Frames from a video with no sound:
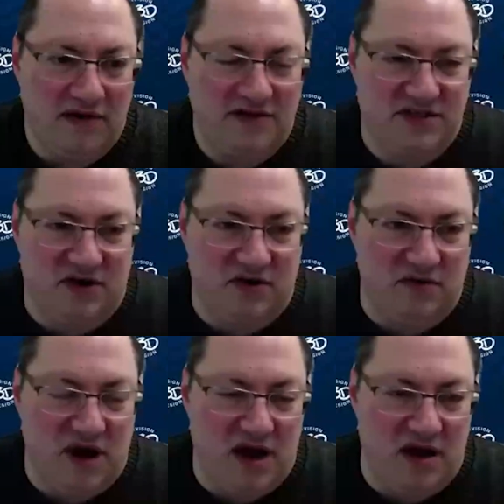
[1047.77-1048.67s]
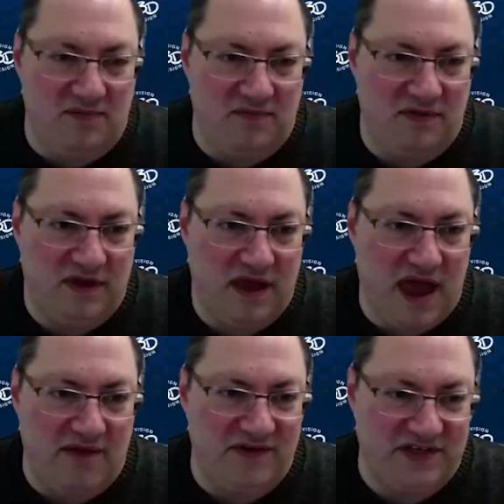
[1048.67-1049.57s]
right. So
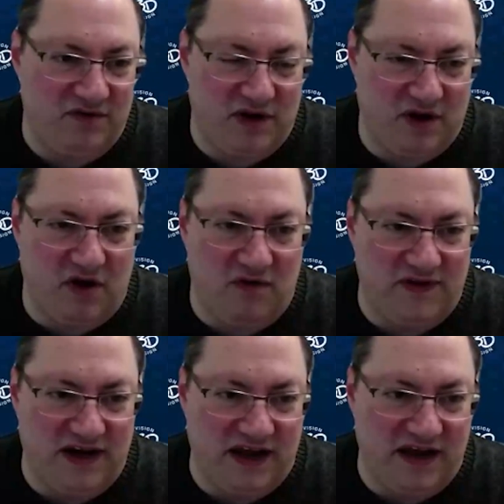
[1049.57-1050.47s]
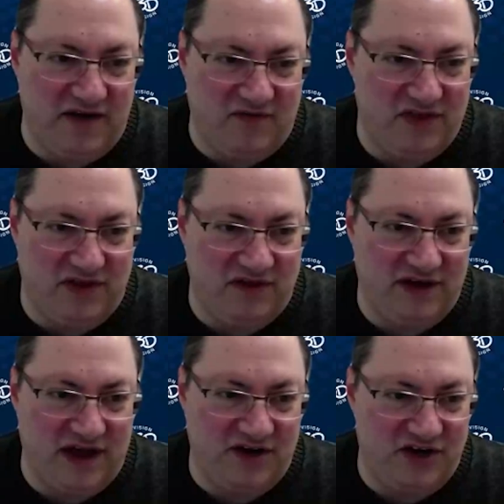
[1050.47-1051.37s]
obviously when COVID hit, everything
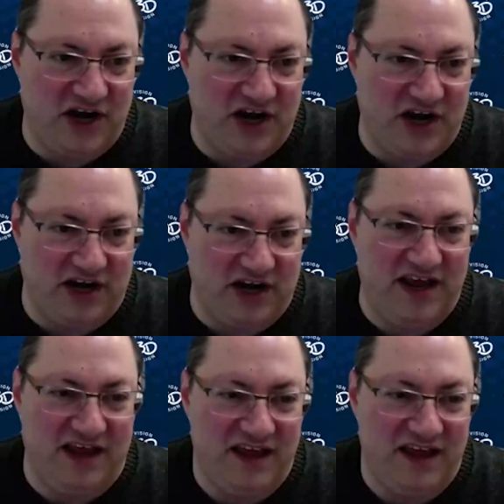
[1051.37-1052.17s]
kind of changed.